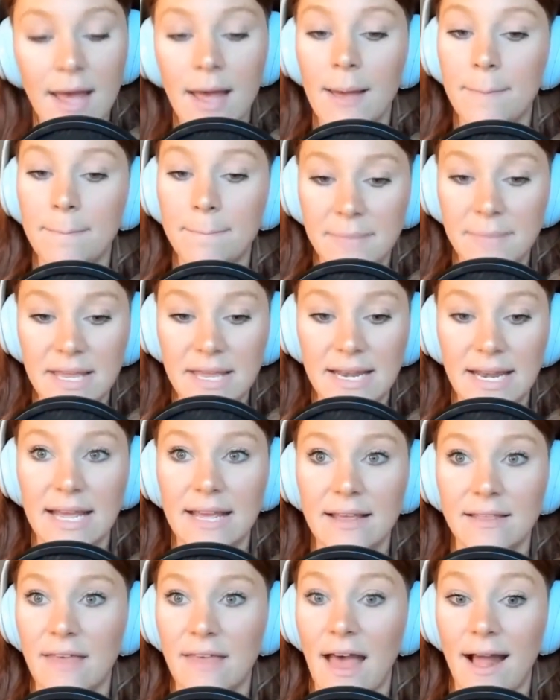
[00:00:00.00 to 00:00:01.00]

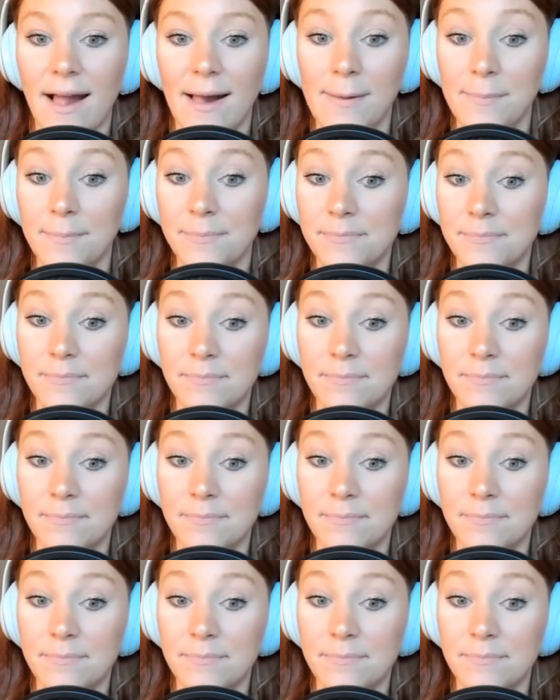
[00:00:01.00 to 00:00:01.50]
meaning that